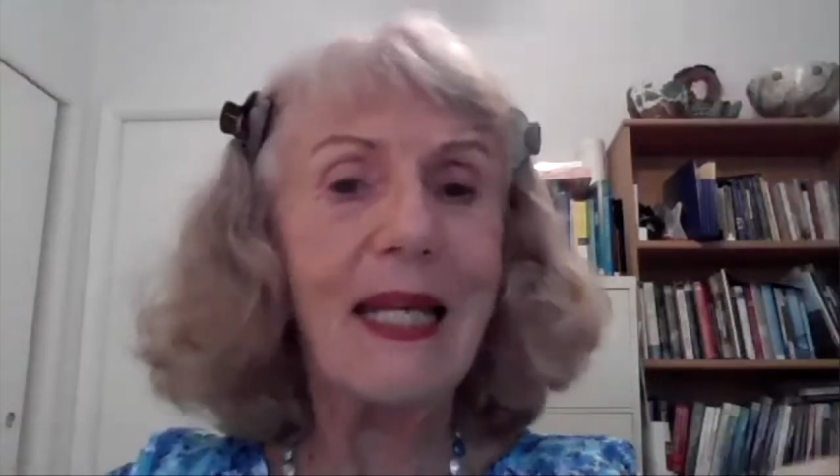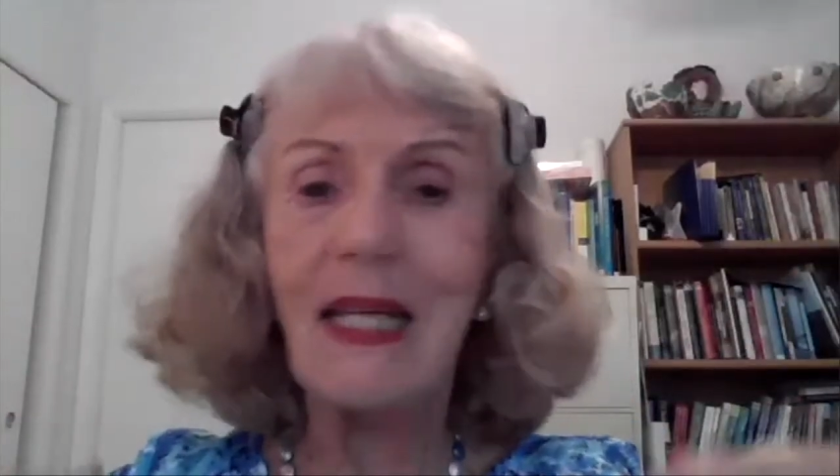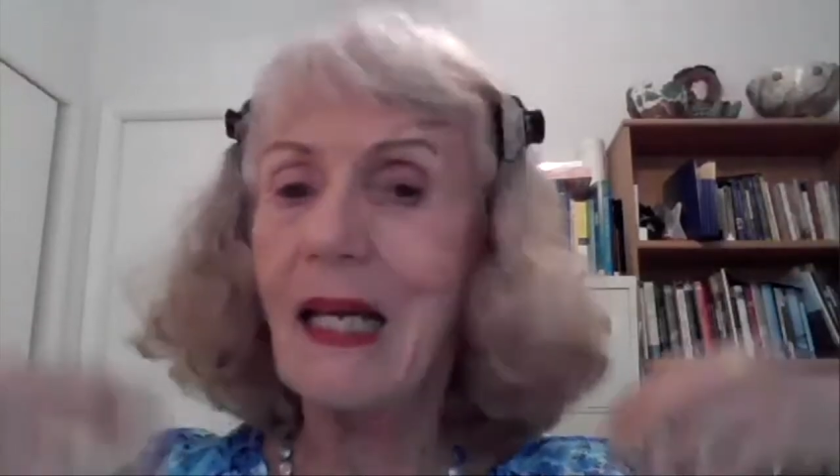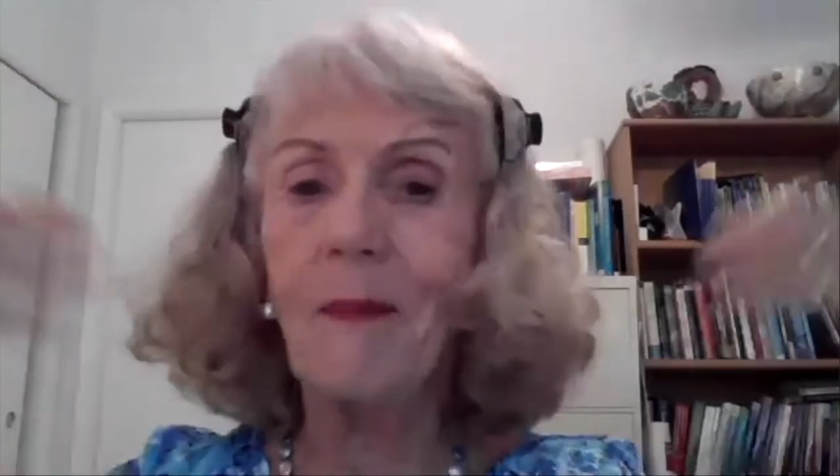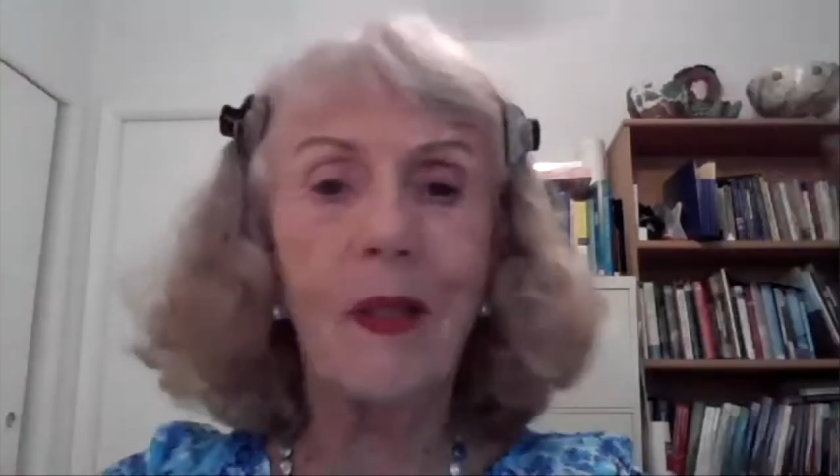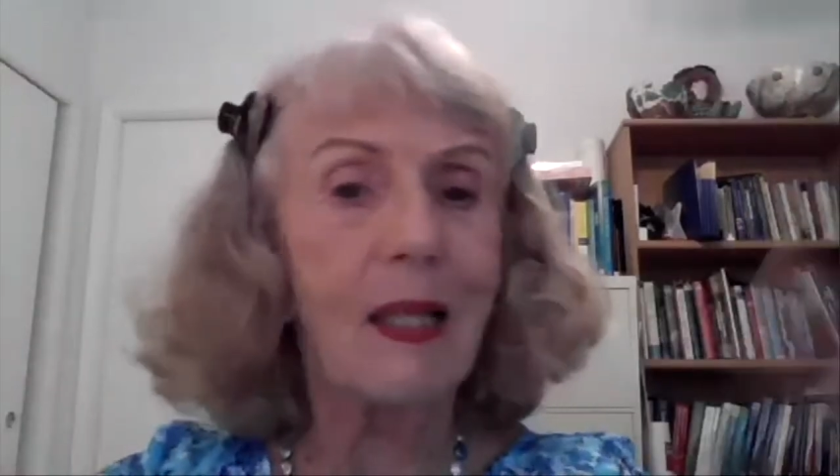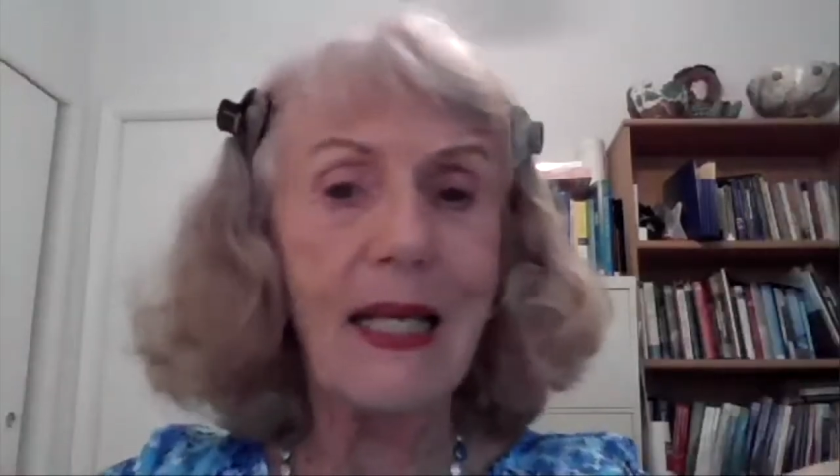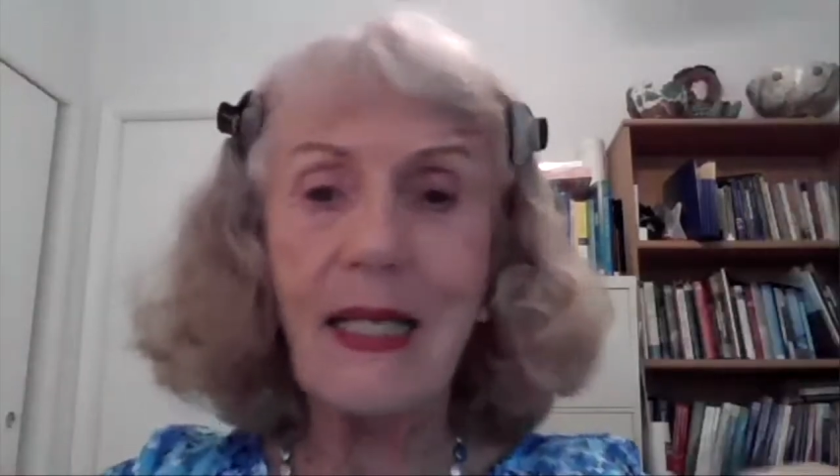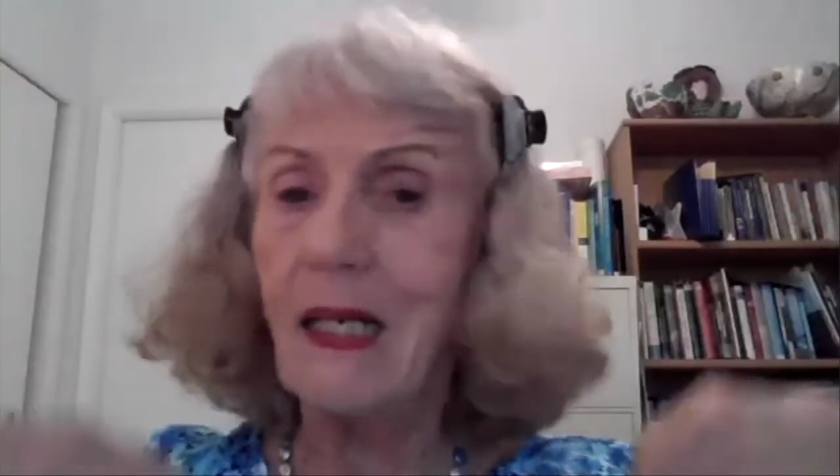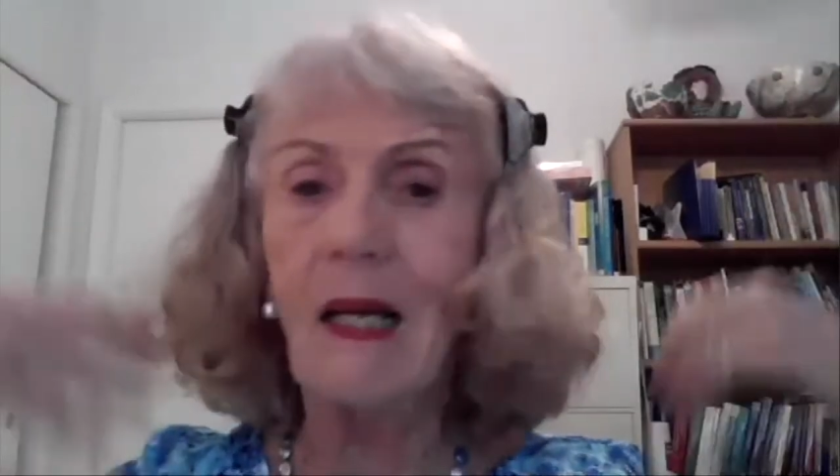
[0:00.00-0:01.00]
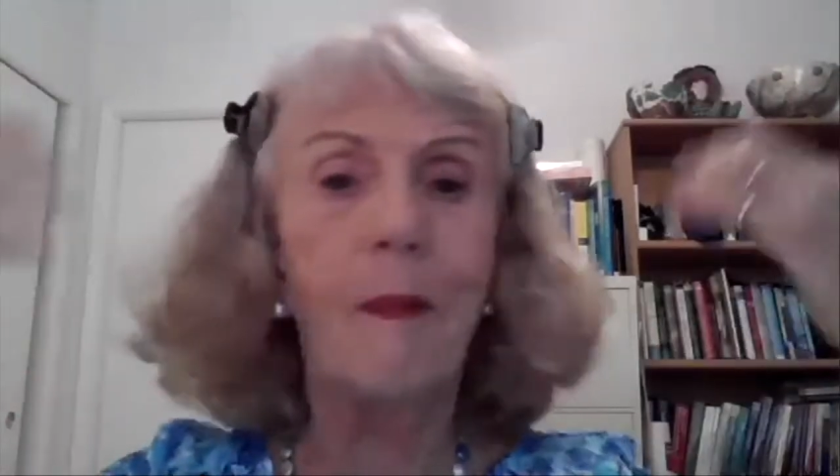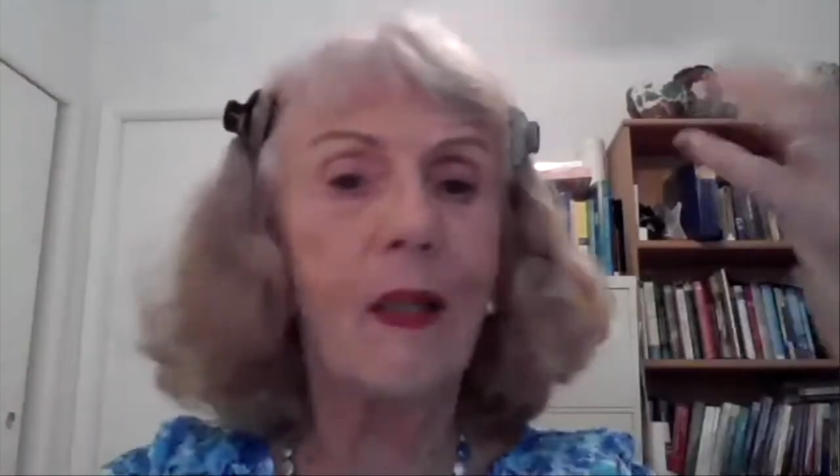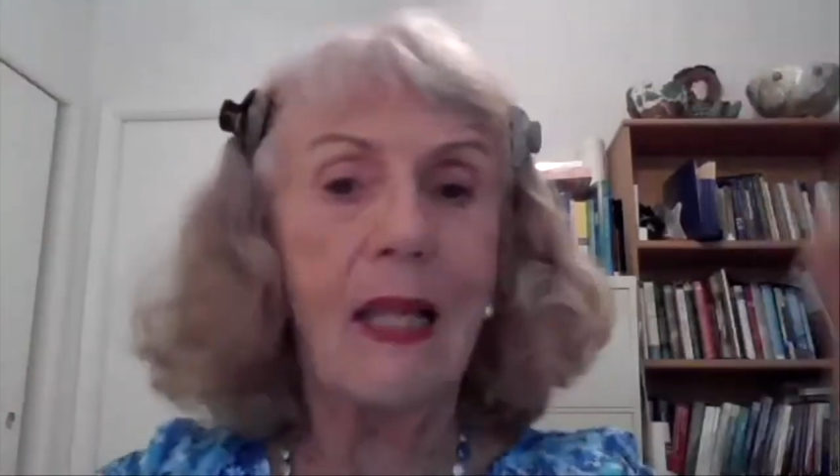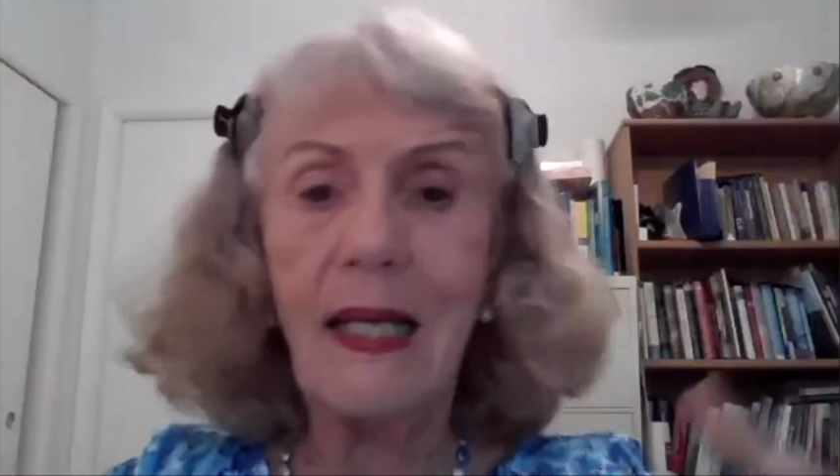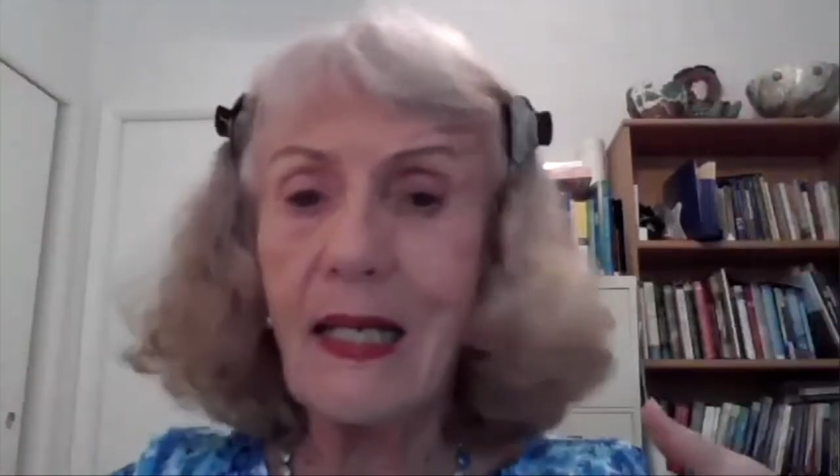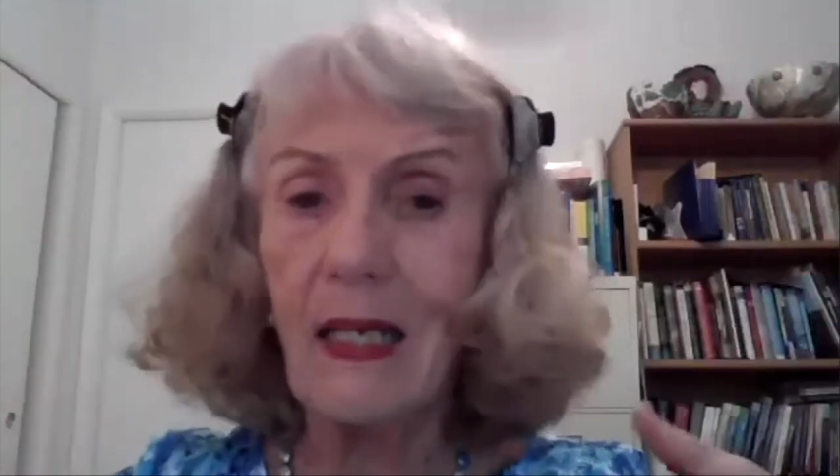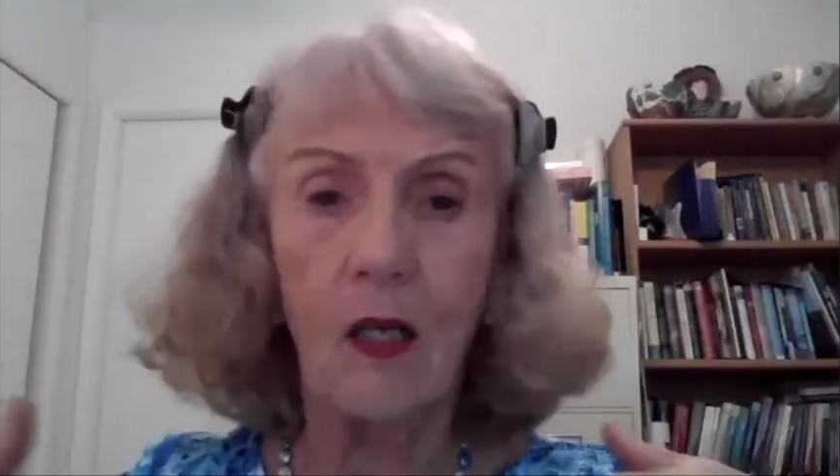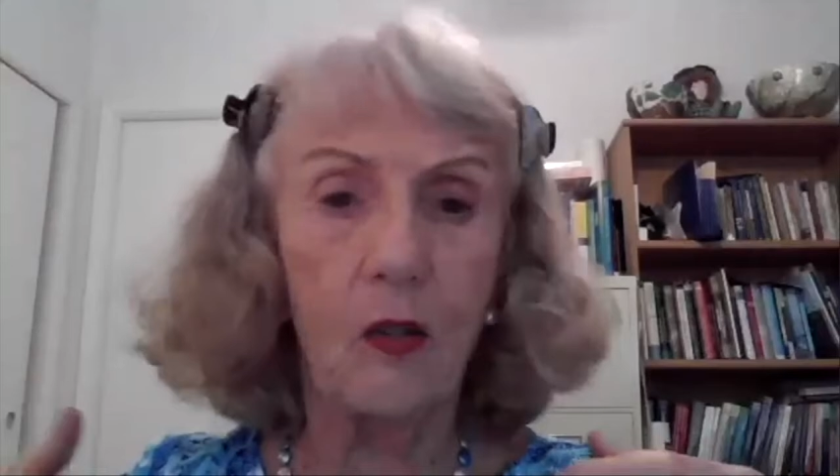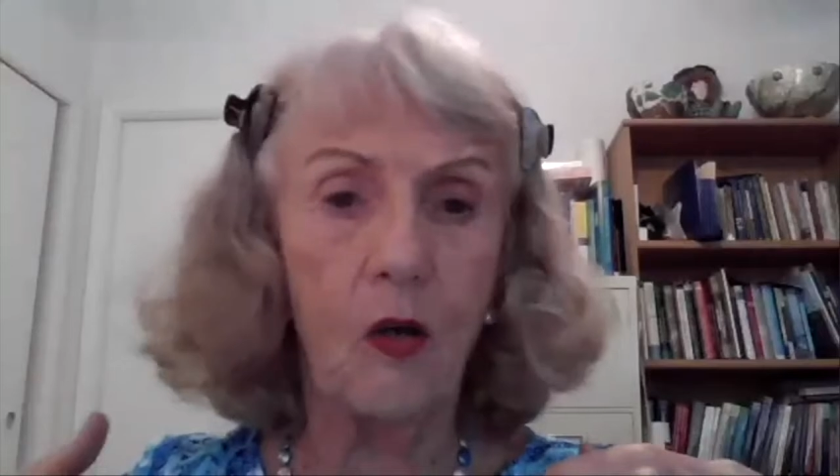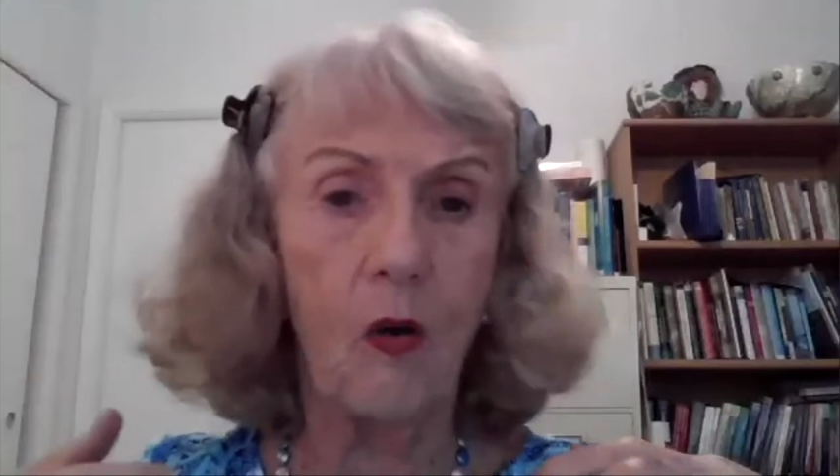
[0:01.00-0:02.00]

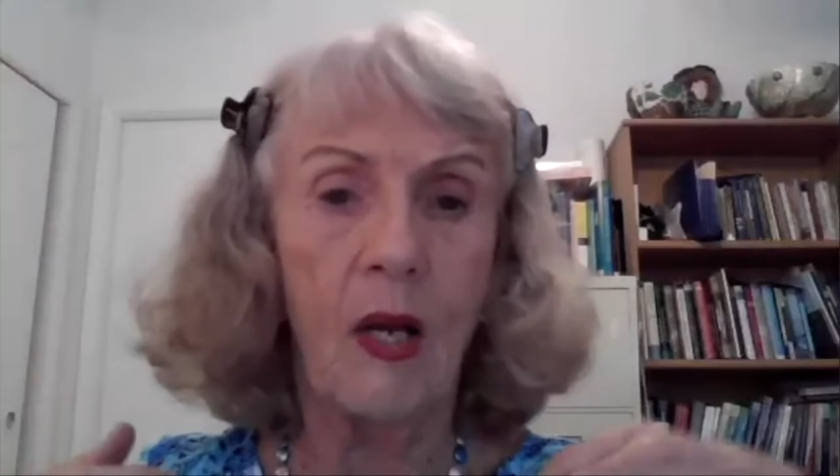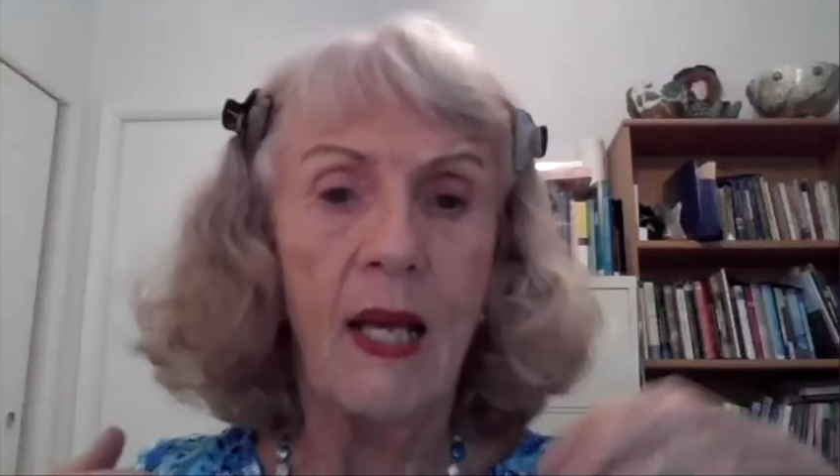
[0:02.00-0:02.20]
ago.